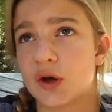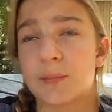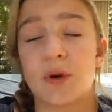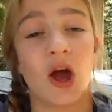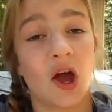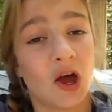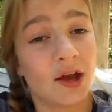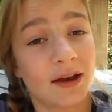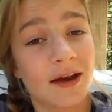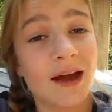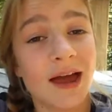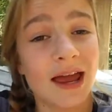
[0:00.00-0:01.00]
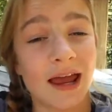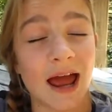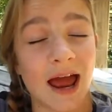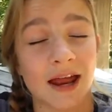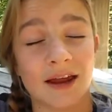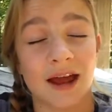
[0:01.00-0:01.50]
a bird,
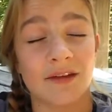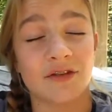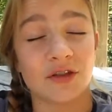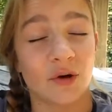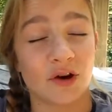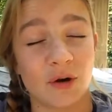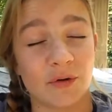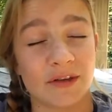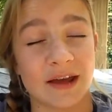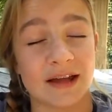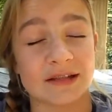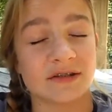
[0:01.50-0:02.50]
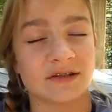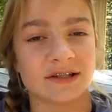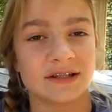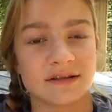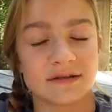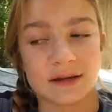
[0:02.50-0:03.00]
even though I know what the answer
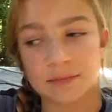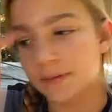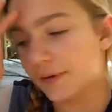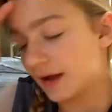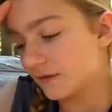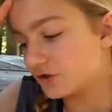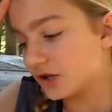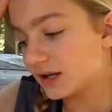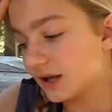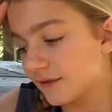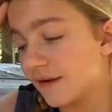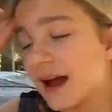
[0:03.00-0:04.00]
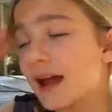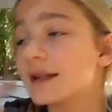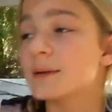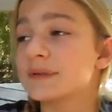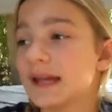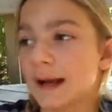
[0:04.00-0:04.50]
is, it's a zebra. But if she, if I
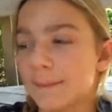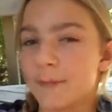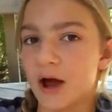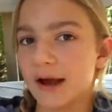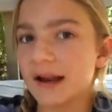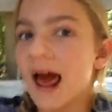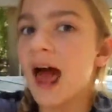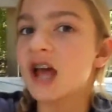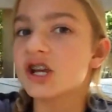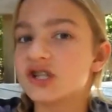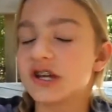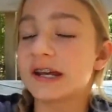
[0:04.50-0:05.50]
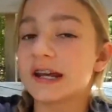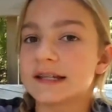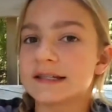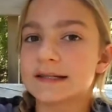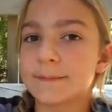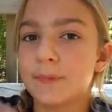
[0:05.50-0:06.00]
end up saying a bird, she
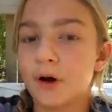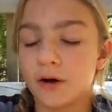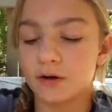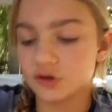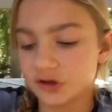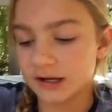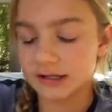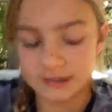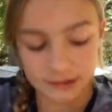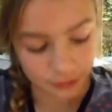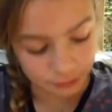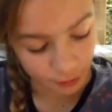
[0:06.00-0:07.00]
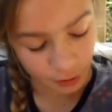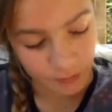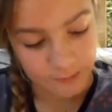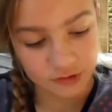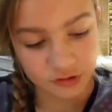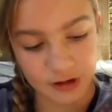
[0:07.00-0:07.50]
gets to she gets to throw
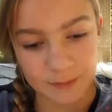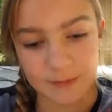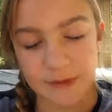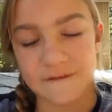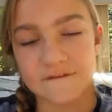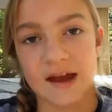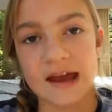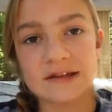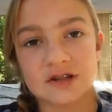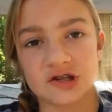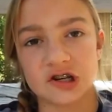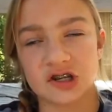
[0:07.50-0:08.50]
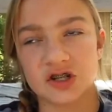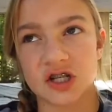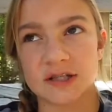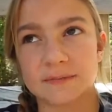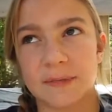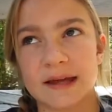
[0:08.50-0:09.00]
whipped cream in my face. So she
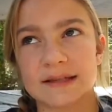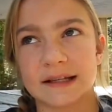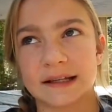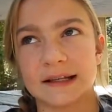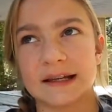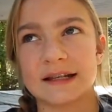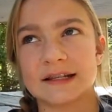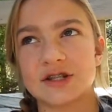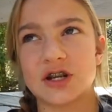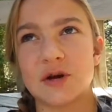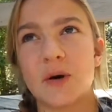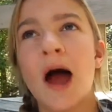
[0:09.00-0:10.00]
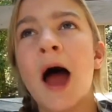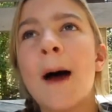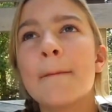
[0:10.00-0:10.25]
just basically gets to